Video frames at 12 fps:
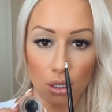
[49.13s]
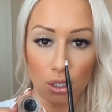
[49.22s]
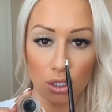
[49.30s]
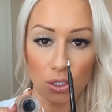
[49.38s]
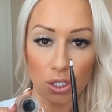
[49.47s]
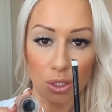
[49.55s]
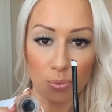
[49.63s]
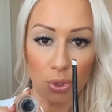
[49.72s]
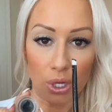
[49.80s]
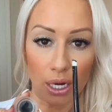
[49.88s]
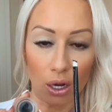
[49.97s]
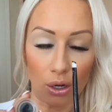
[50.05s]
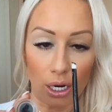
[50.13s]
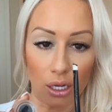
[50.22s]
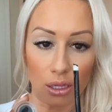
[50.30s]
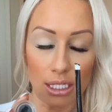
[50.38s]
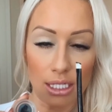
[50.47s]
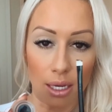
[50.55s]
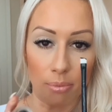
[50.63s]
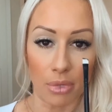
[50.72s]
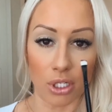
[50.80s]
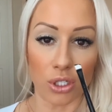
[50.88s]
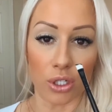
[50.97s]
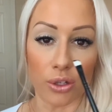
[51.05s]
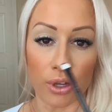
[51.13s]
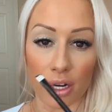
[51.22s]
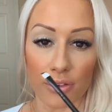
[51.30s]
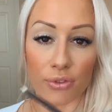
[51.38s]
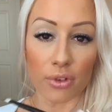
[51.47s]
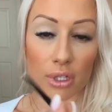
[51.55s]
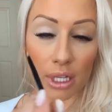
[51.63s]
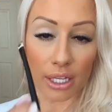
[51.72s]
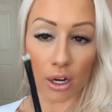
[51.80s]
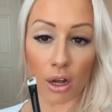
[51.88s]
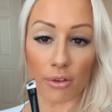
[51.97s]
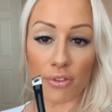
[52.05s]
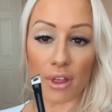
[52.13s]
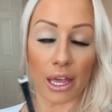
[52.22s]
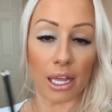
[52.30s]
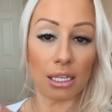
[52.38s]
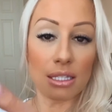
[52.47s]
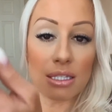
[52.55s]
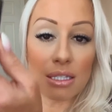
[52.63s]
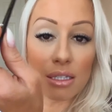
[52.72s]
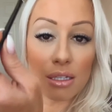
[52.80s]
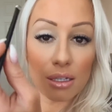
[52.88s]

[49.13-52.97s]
Just put it right on the tip. Make sure you kind of clean off the ends.